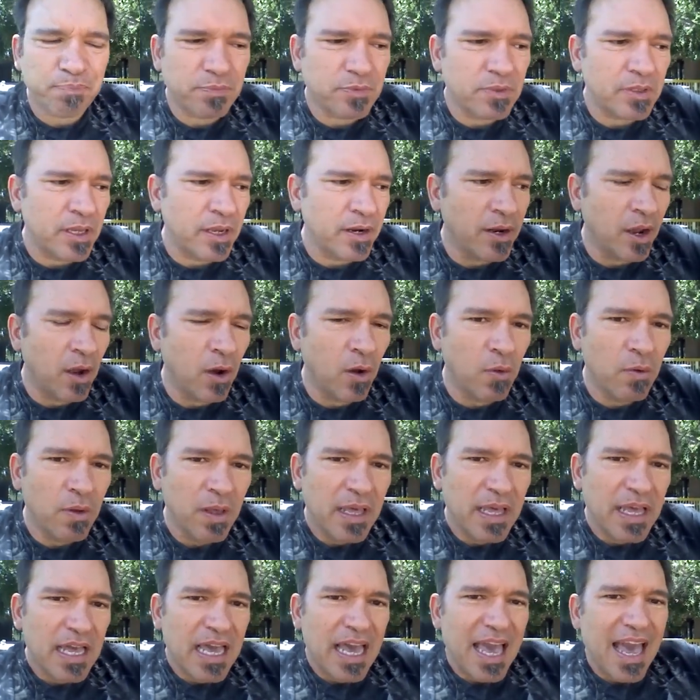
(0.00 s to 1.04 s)

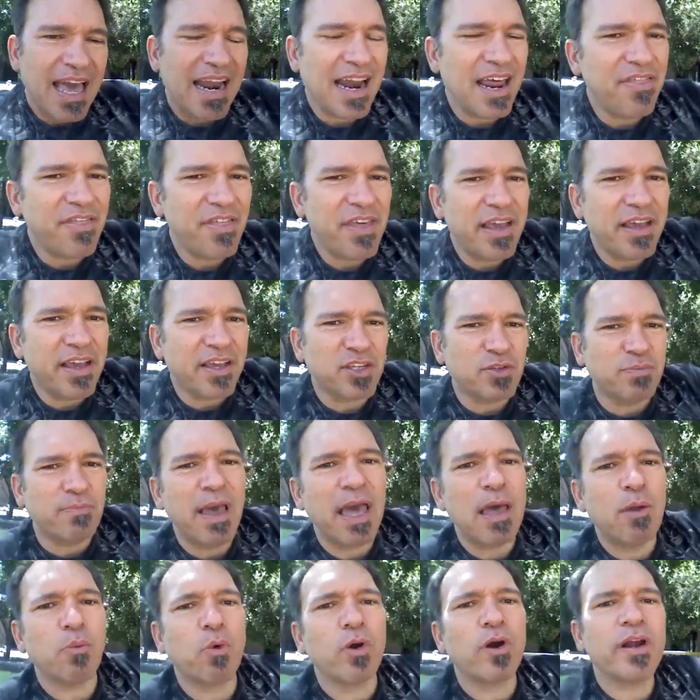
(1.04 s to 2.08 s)
And I think as
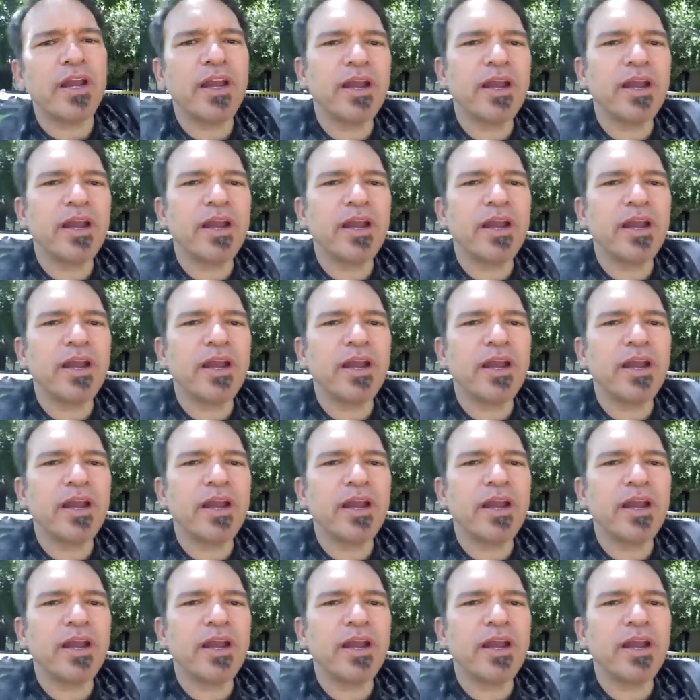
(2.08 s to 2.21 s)
men, we're